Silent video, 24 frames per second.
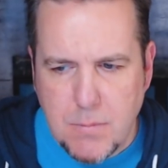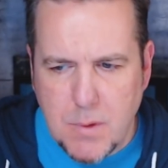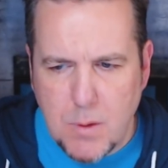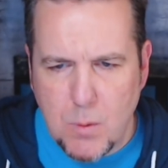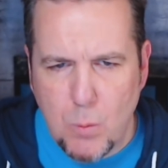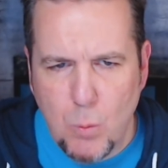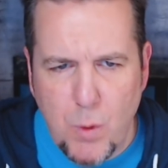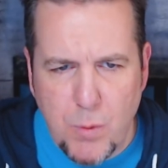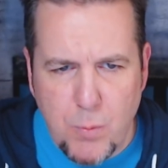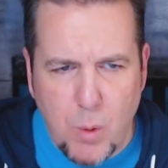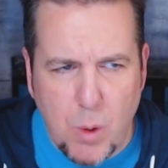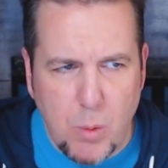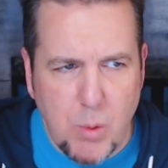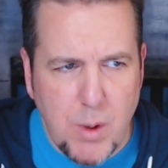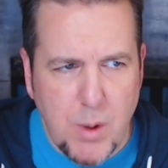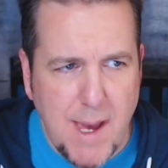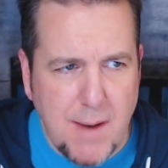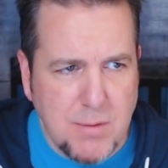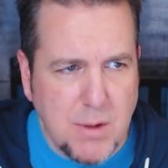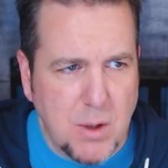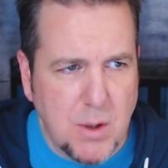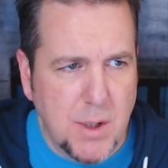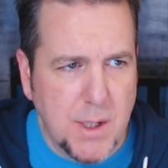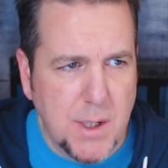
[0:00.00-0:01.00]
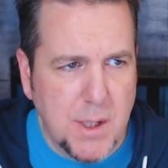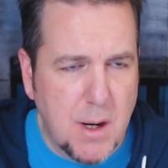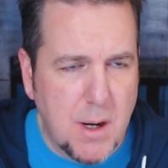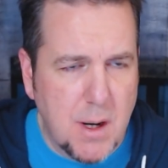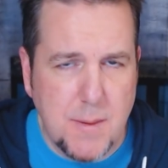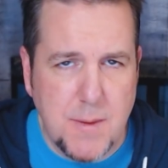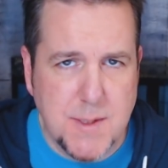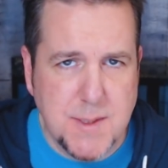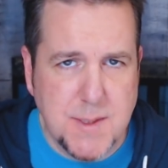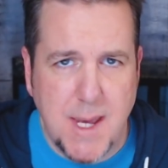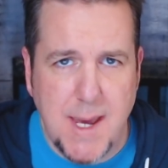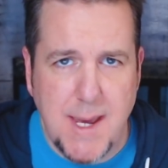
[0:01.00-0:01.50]
with what we have going on
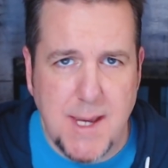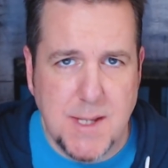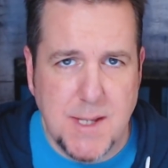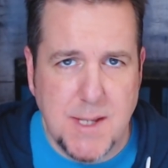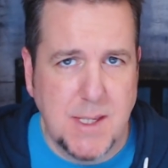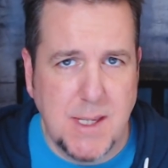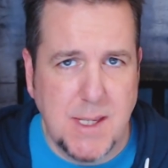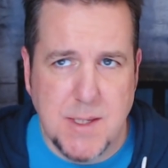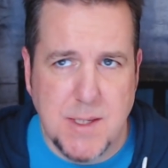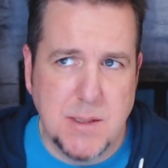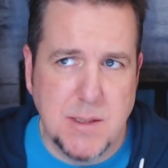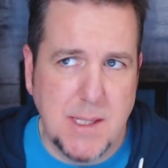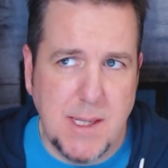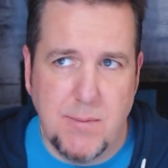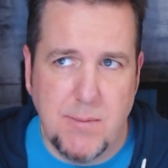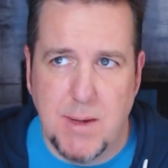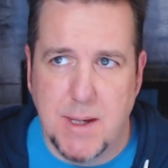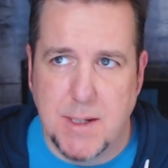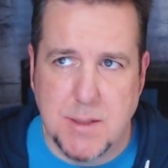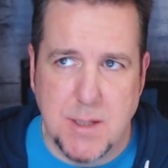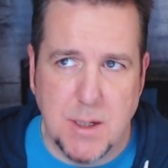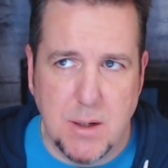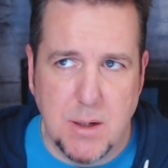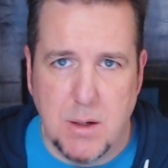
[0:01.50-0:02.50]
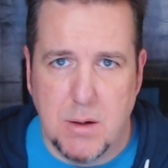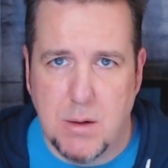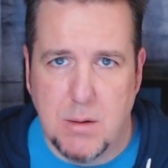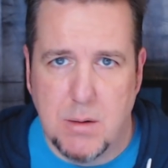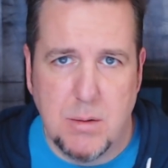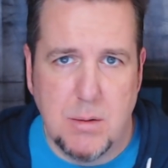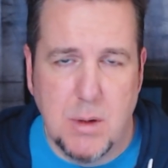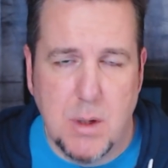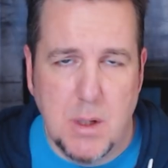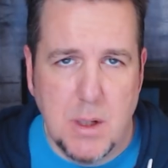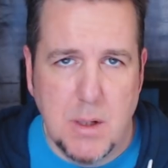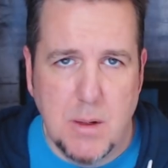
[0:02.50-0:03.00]
in this case, he's leaving to
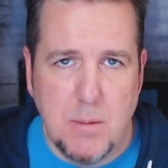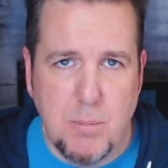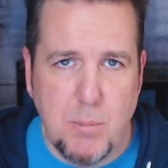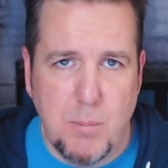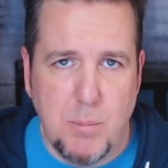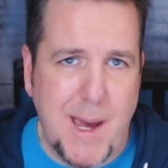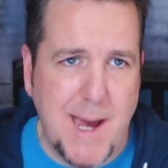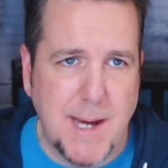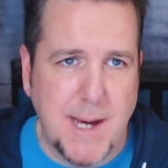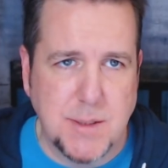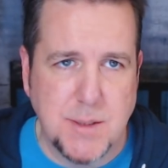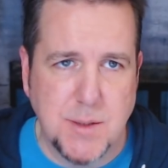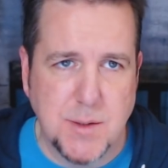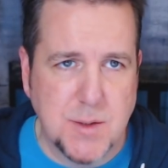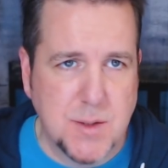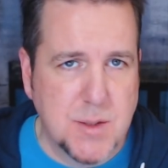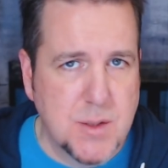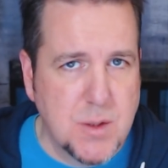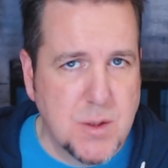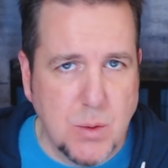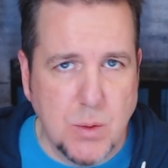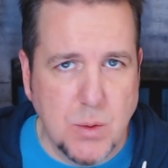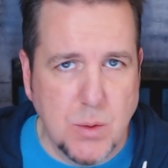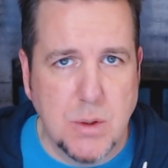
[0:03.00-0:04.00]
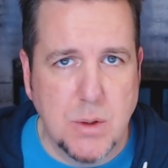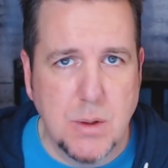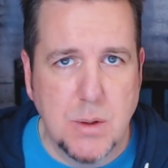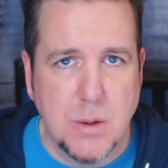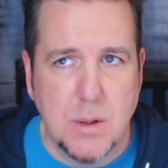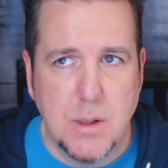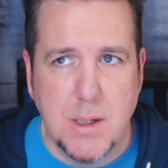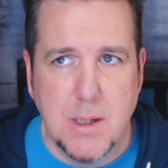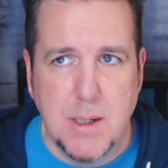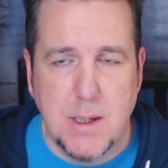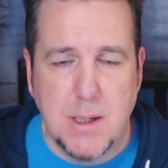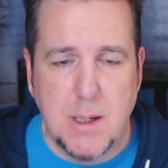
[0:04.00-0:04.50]
go back to
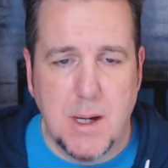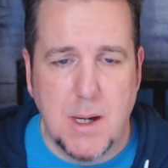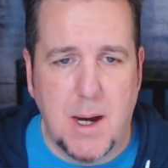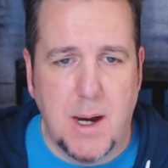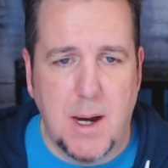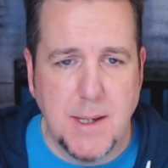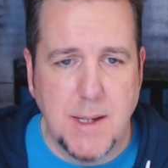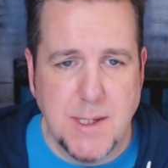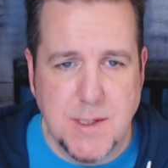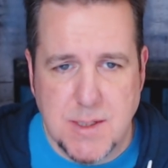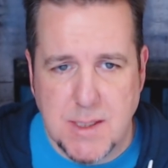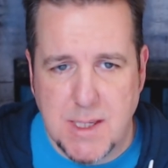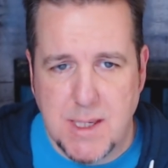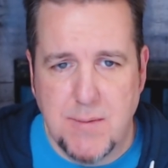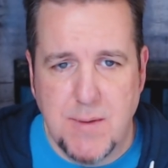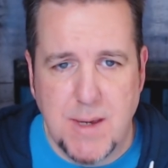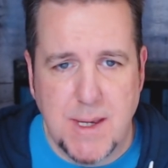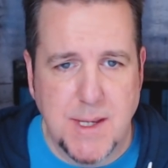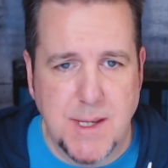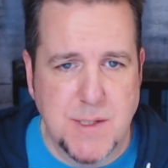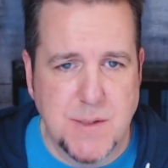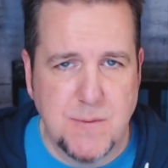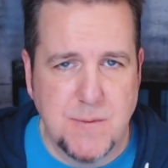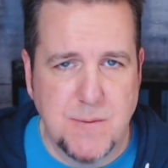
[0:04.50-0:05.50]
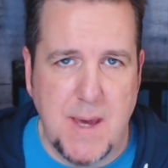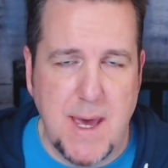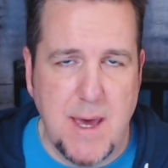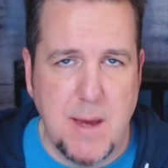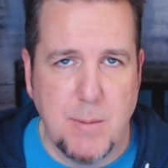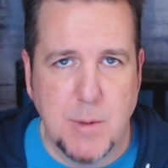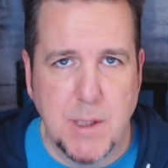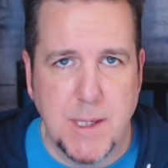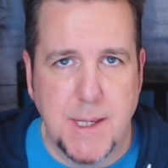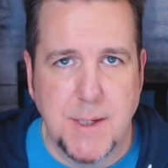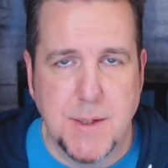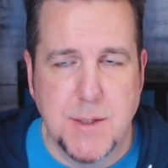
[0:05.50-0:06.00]
school. Uh, he's leaving his
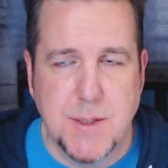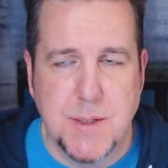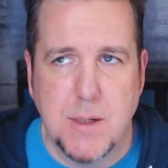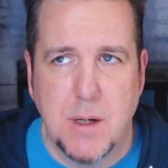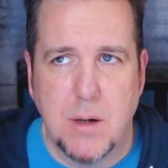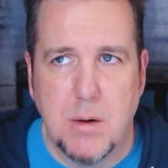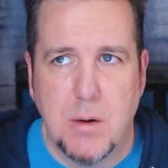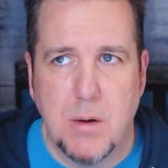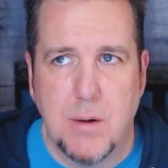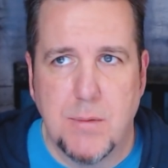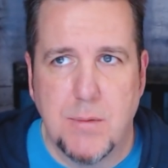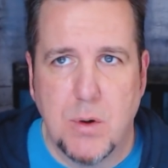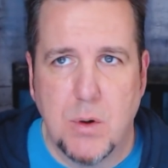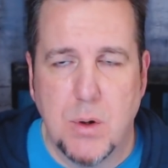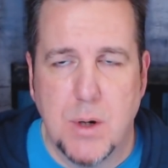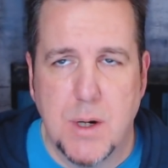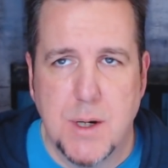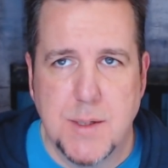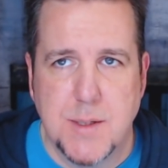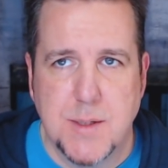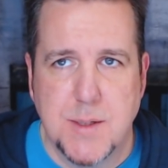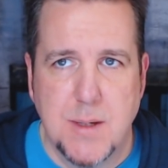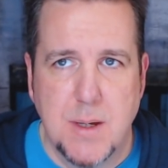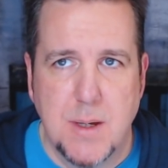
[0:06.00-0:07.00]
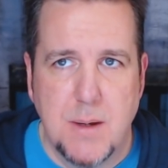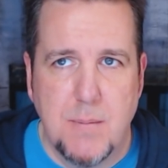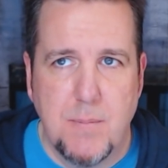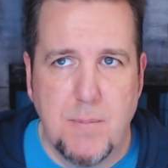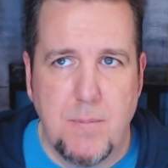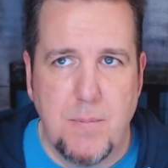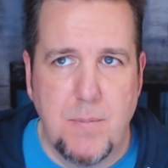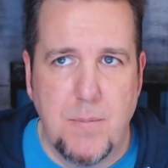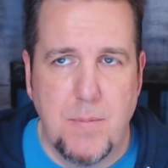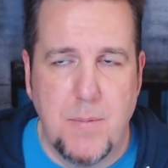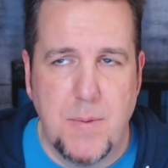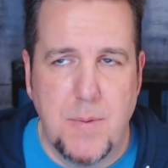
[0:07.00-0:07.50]
family. So, of course,
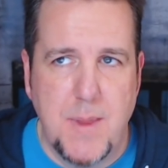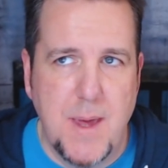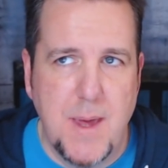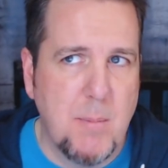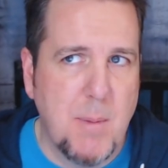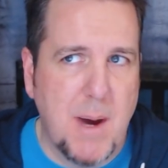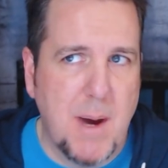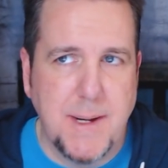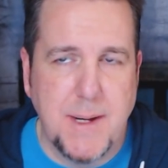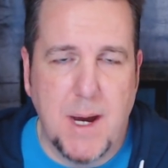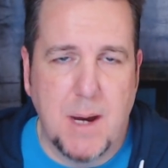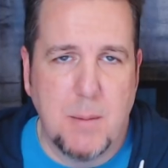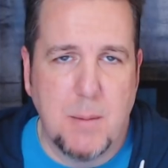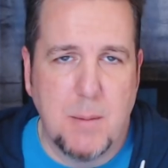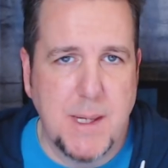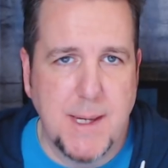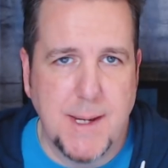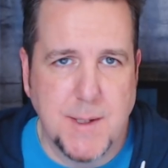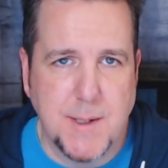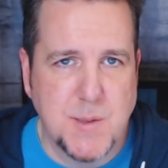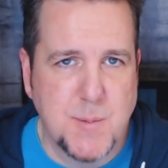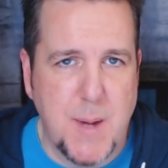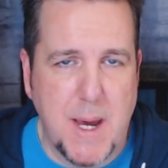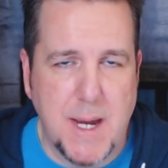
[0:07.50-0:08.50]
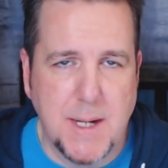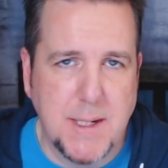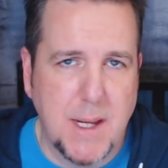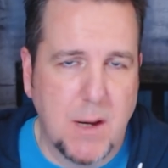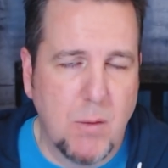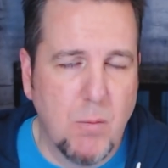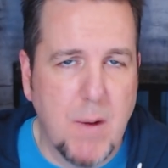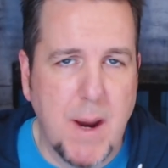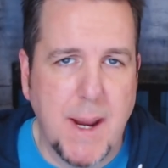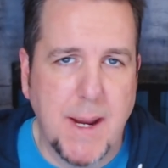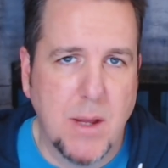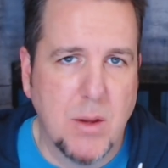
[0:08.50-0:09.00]
they might not be
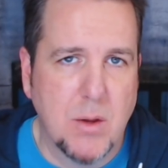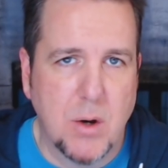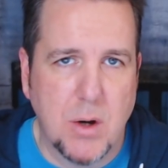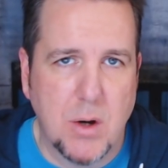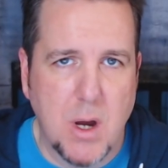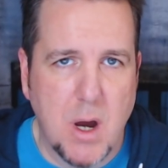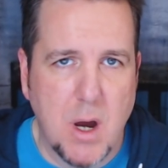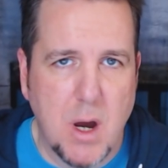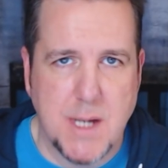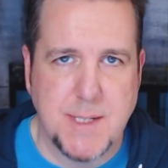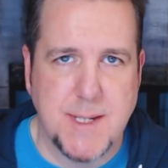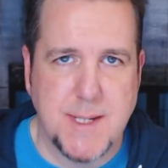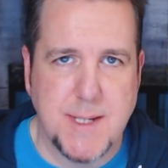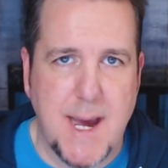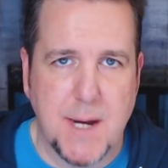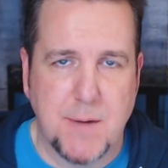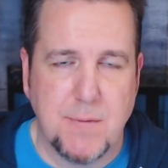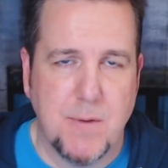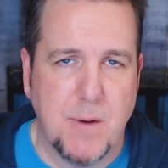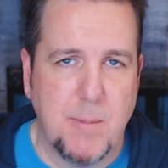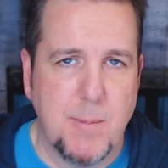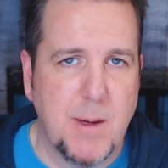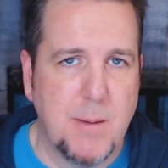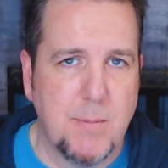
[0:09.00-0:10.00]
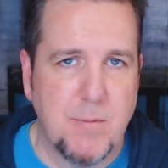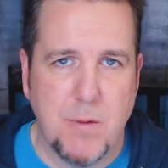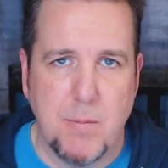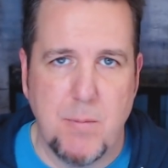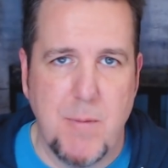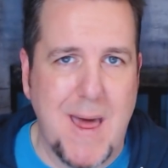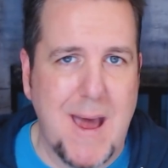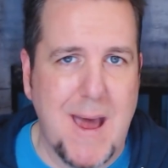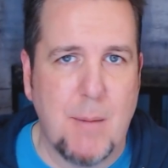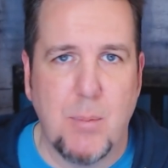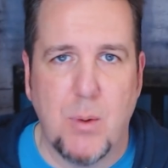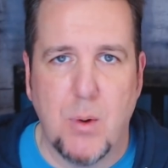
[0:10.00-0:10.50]
expecting regular contact from him from
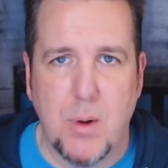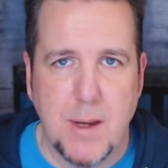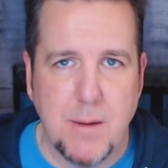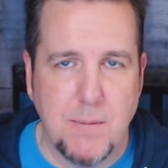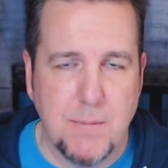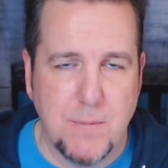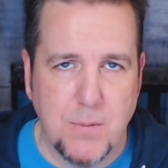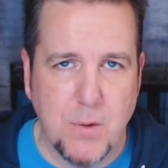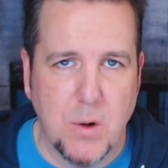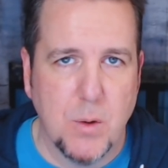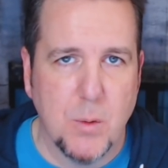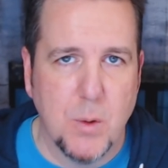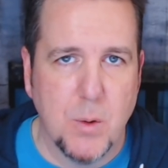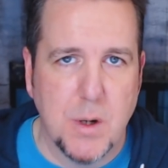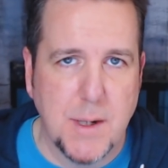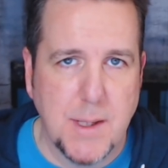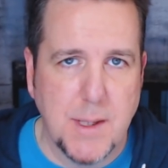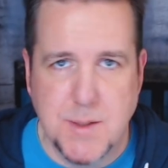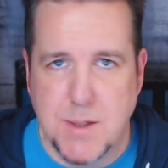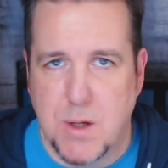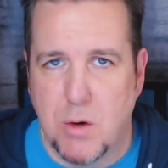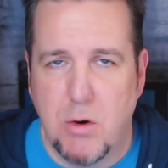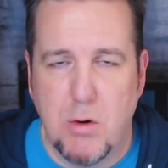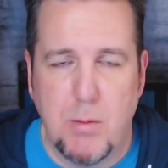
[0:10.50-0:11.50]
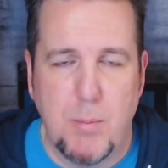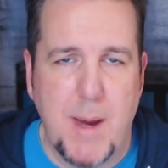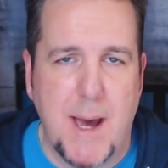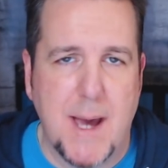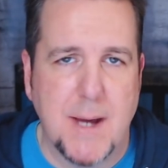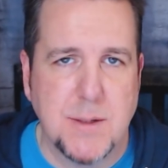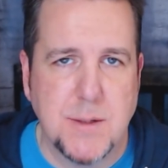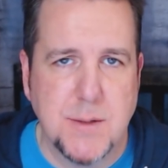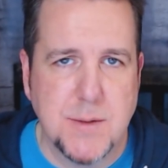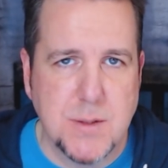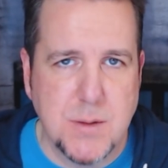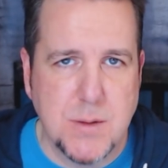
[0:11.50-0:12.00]
that point forward. He's going
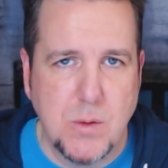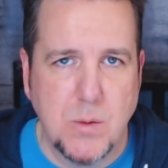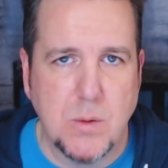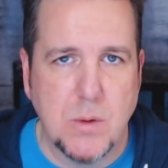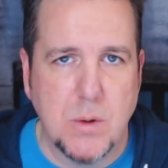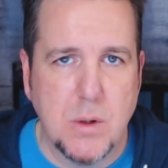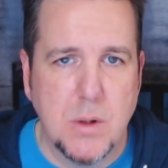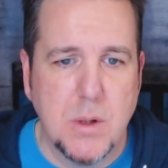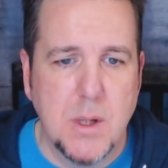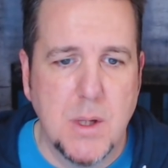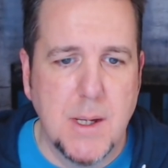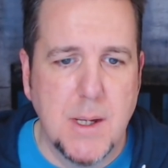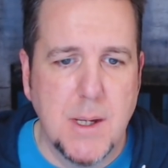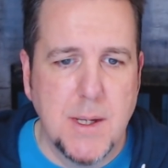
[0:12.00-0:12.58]
back to school.